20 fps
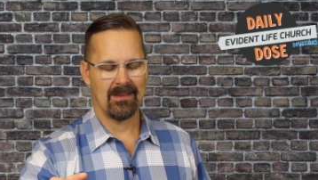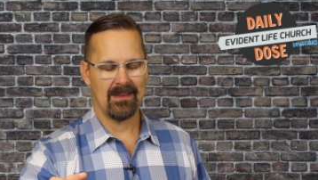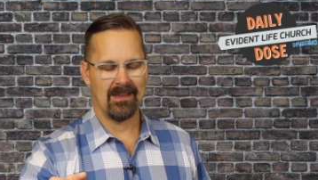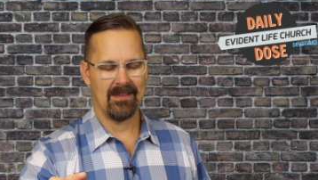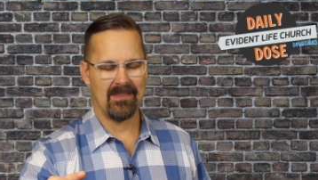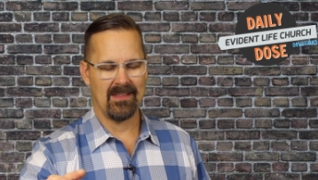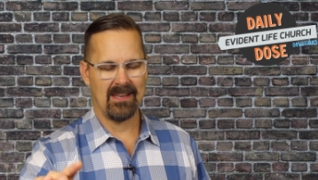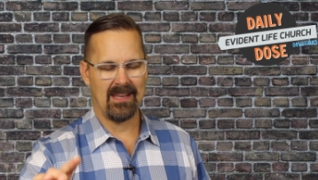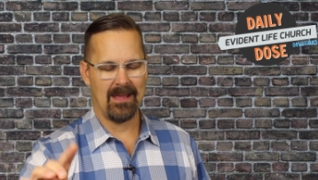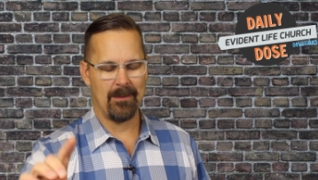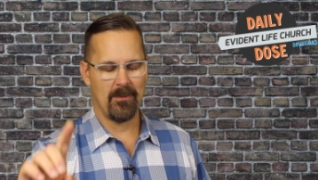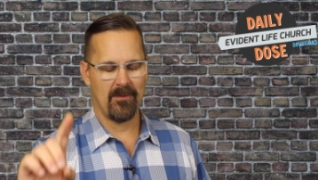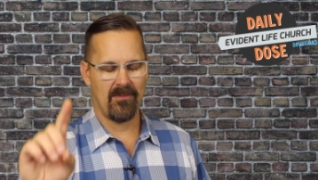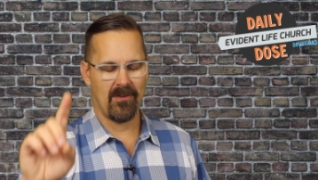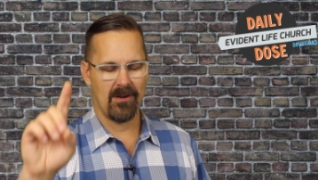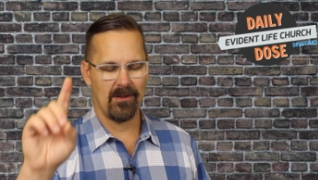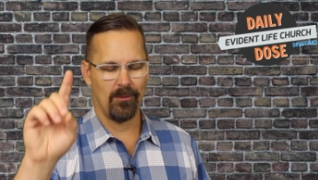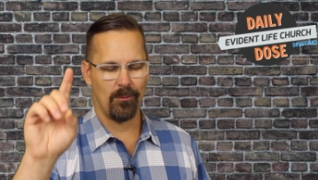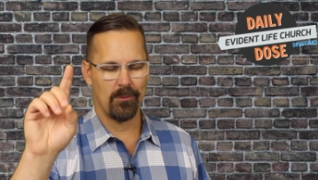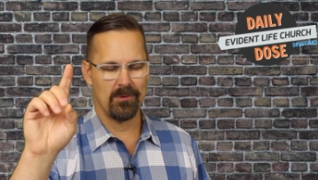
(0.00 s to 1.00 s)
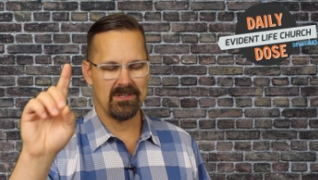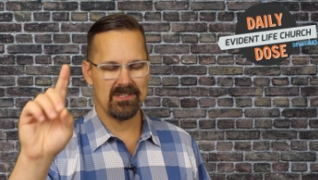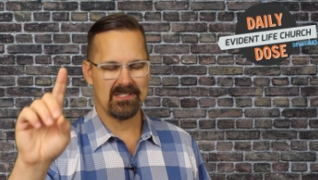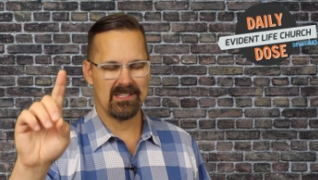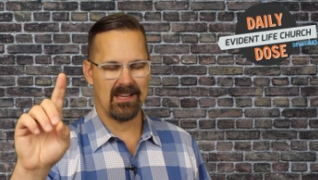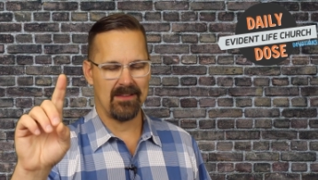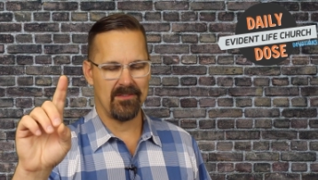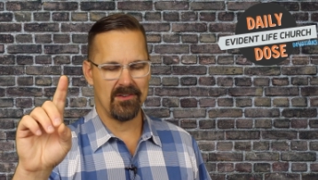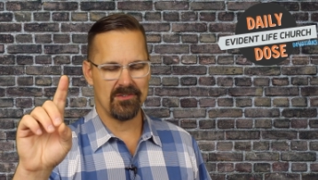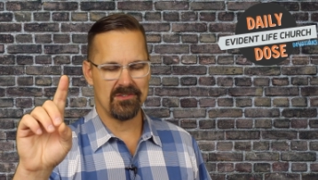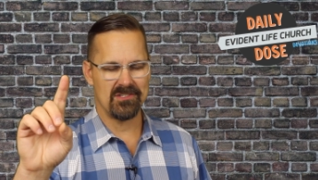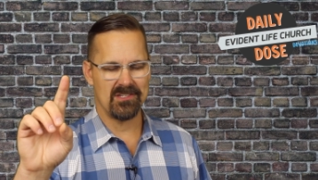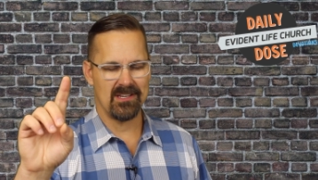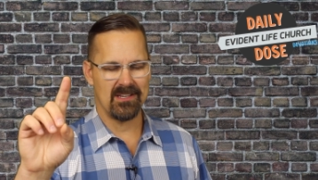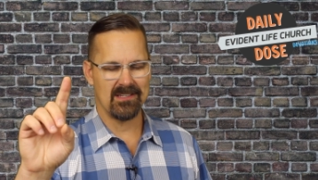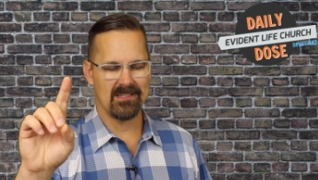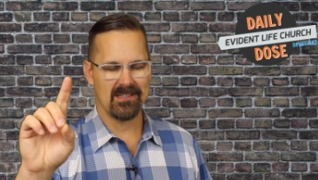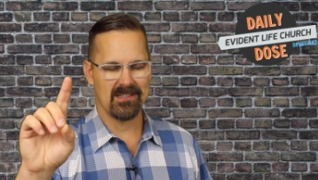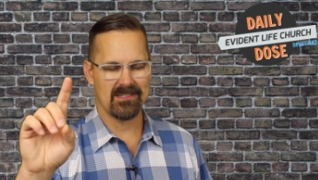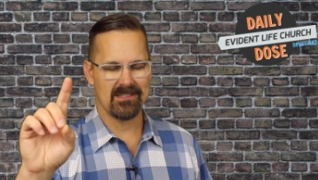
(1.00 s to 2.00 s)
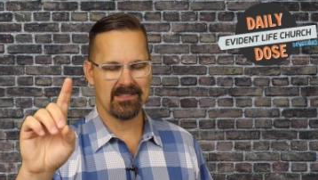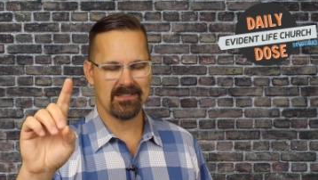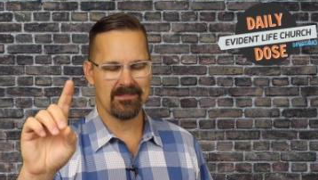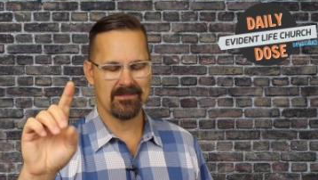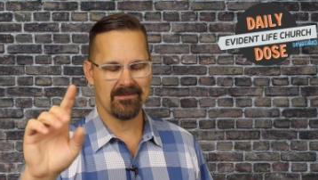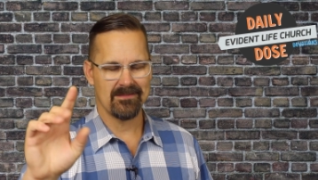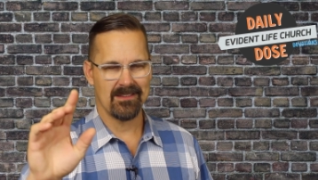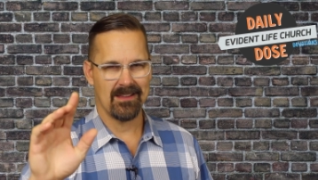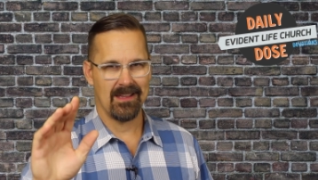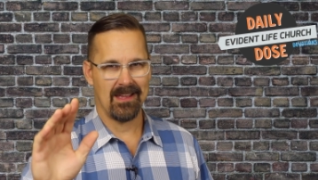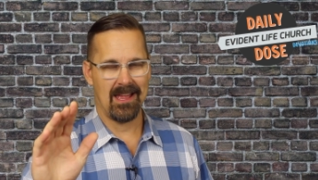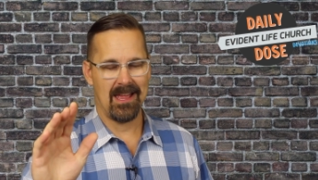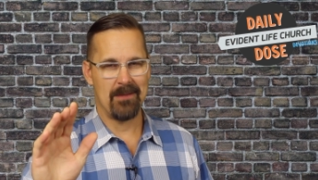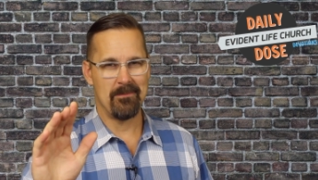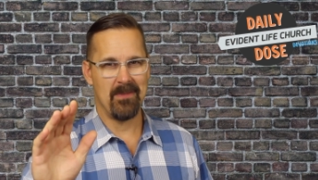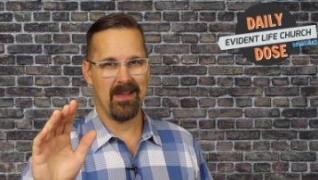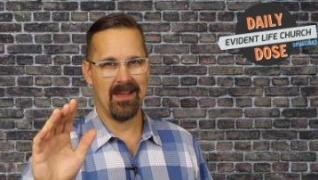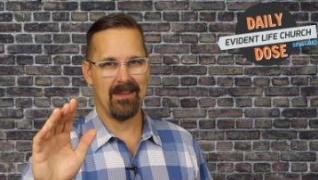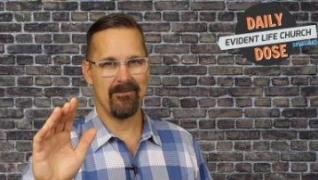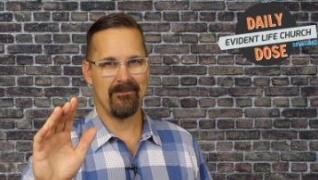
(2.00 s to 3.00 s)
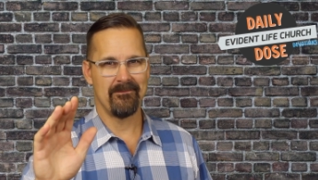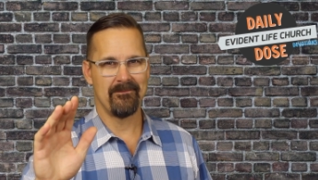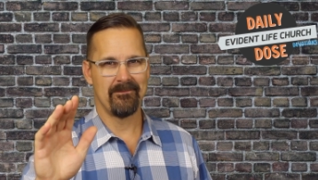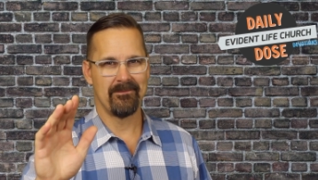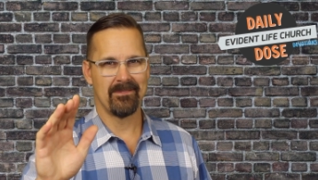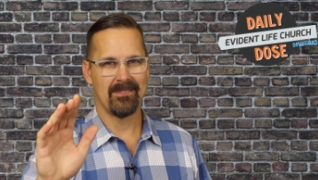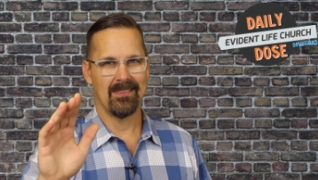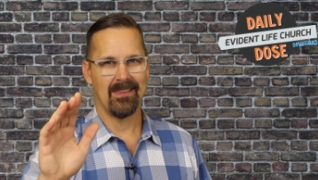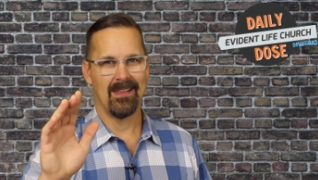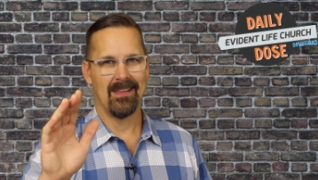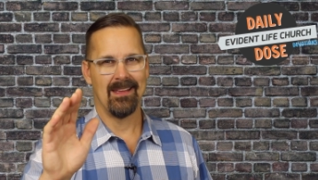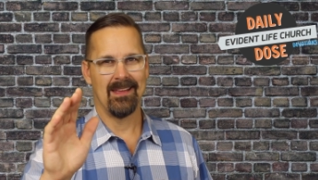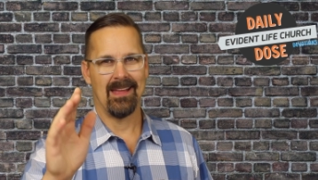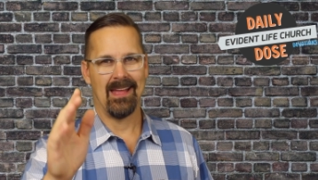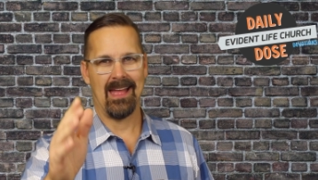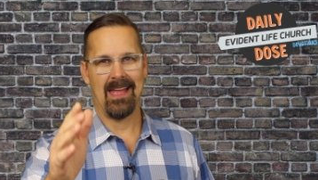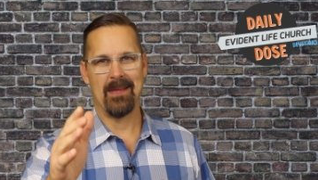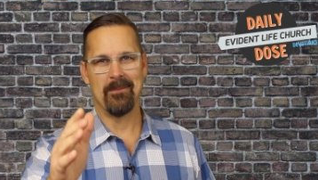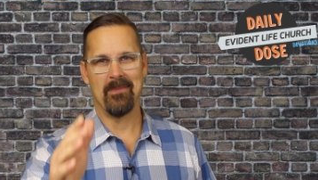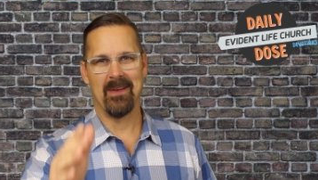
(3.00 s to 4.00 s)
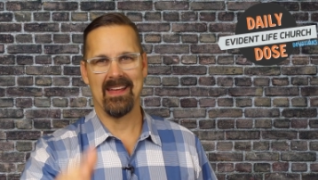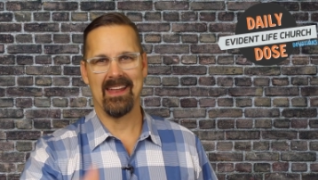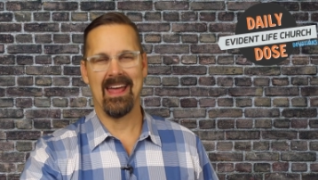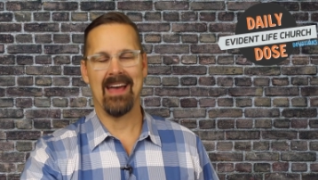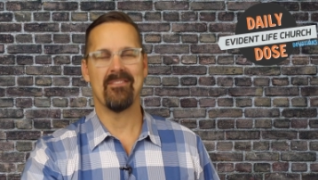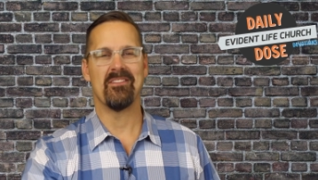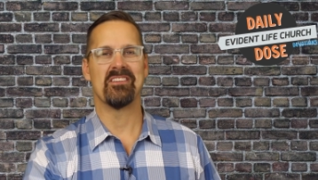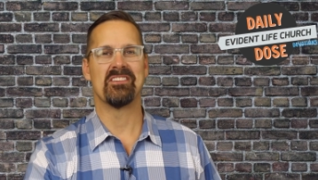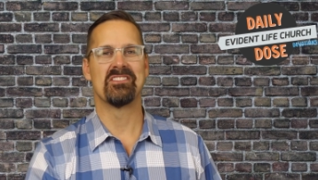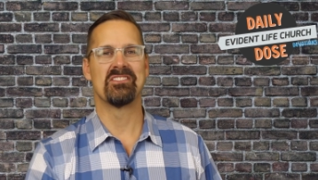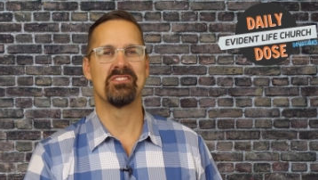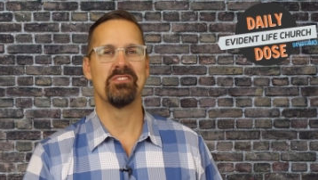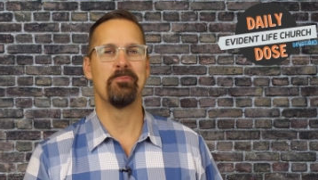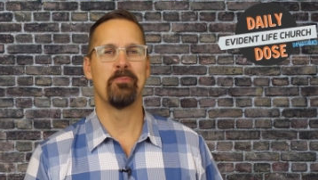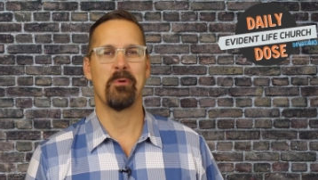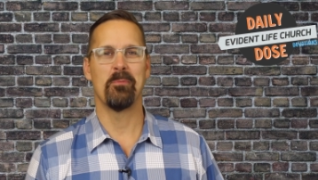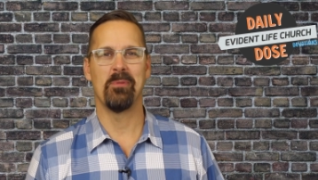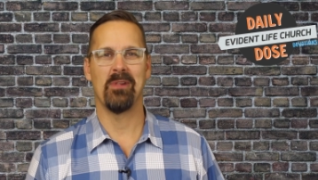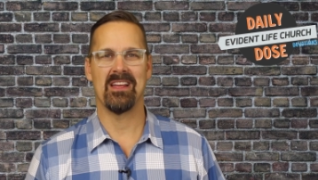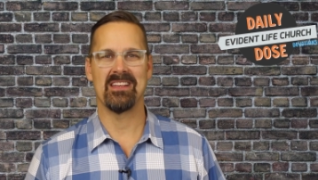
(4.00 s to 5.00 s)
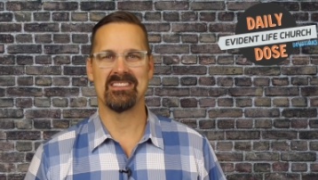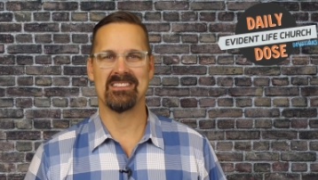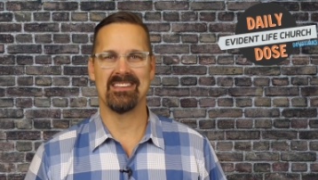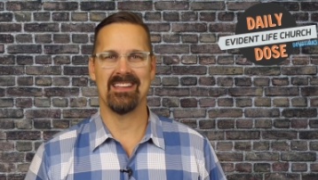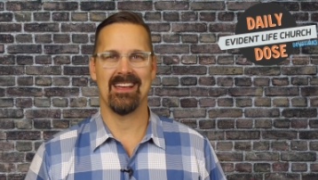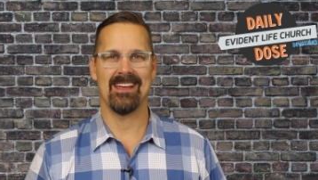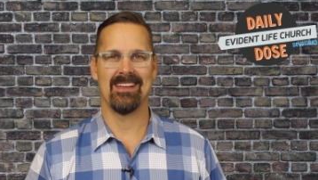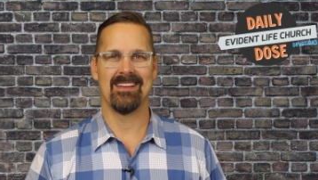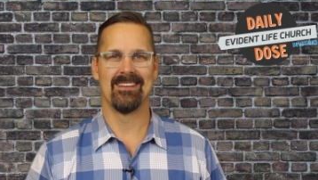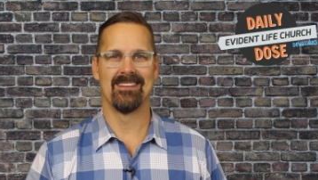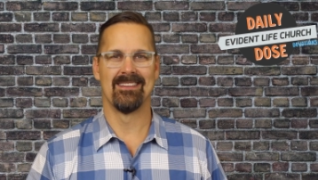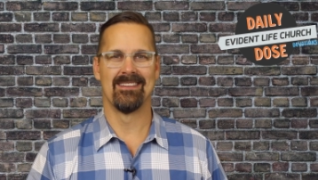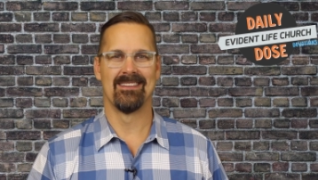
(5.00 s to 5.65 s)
In the name of our Lord and Savior Jesus. Amen. Amen. Have a super blessed day.